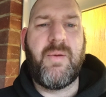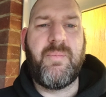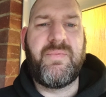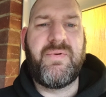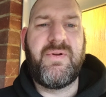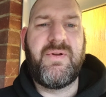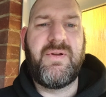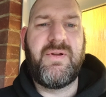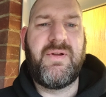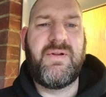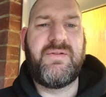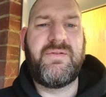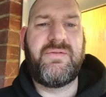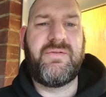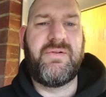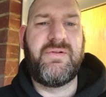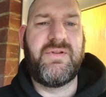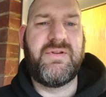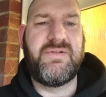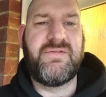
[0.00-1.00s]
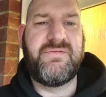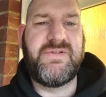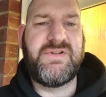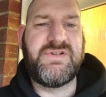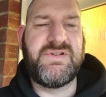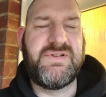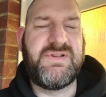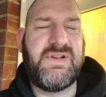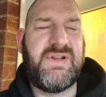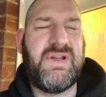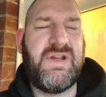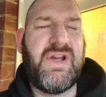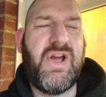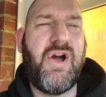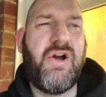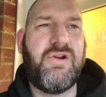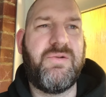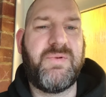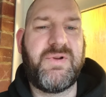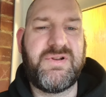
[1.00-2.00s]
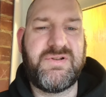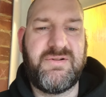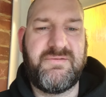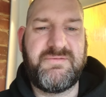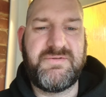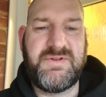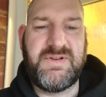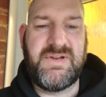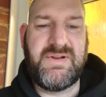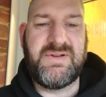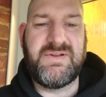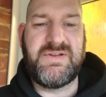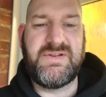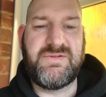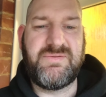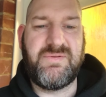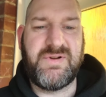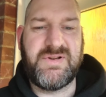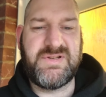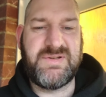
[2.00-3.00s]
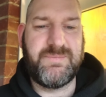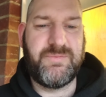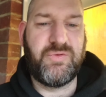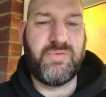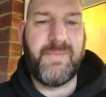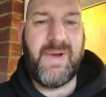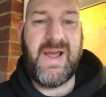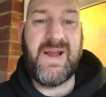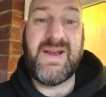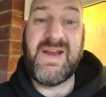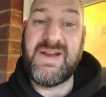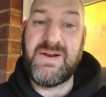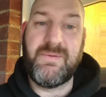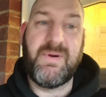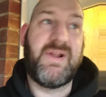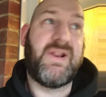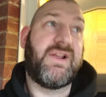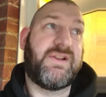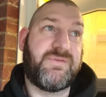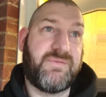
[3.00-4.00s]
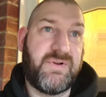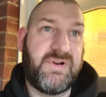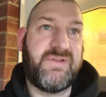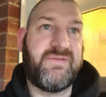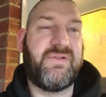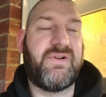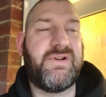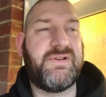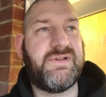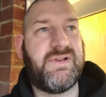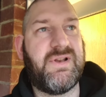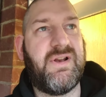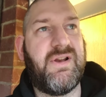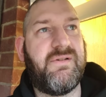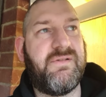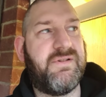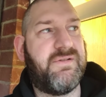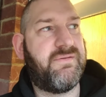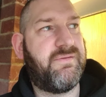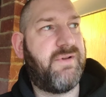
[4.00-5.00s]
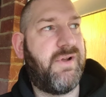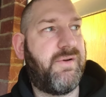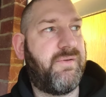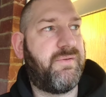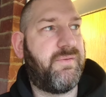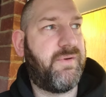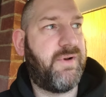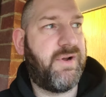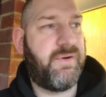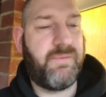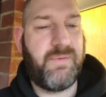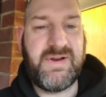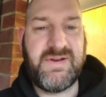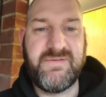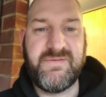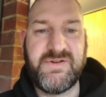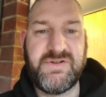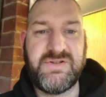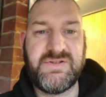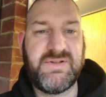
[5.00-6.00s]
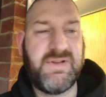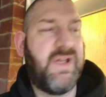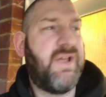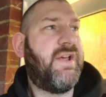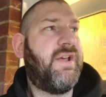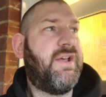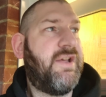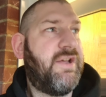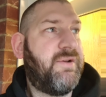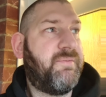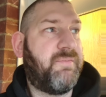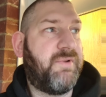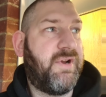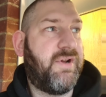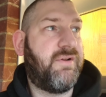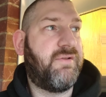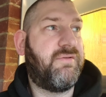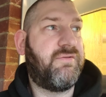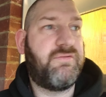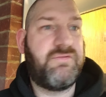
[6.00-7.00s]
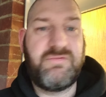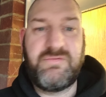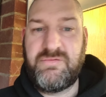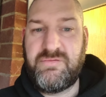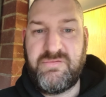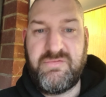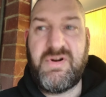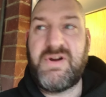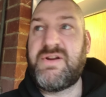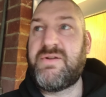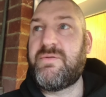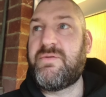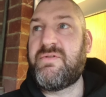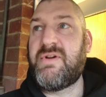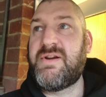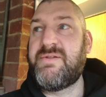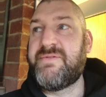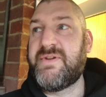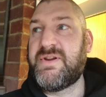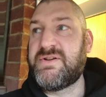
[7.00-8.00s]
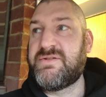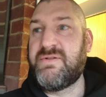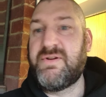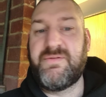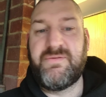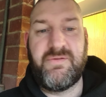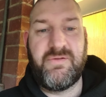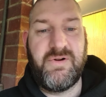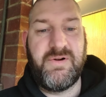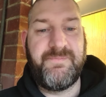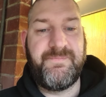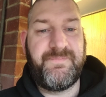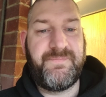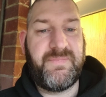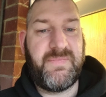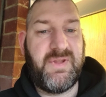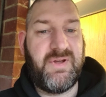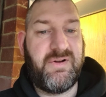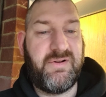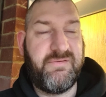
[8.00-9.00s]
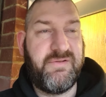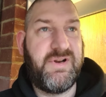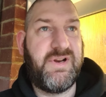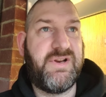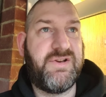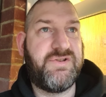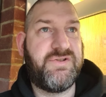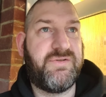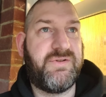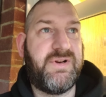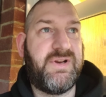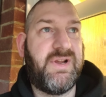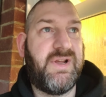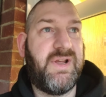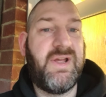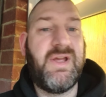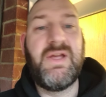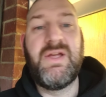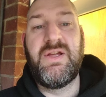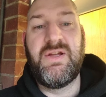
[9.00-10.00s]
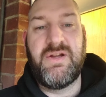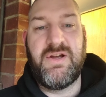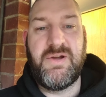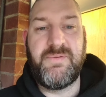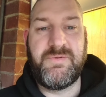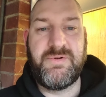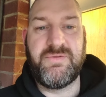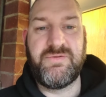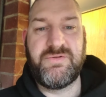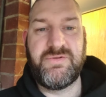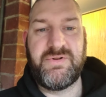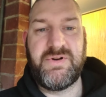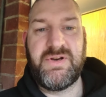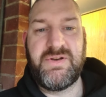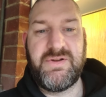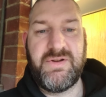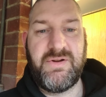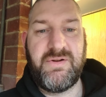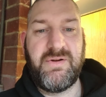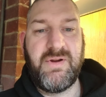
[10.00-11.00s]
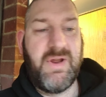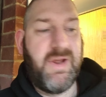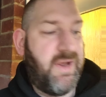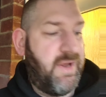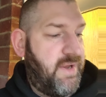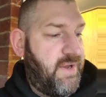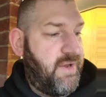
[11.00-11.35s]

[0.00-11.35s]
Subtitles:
up through the divisions he can go, because obviously, because he's quite a small man anyway. That's why he fights at lower weight divisions. No, great, great victory for him. I really enjoyed it. Hope you enjoyed it too.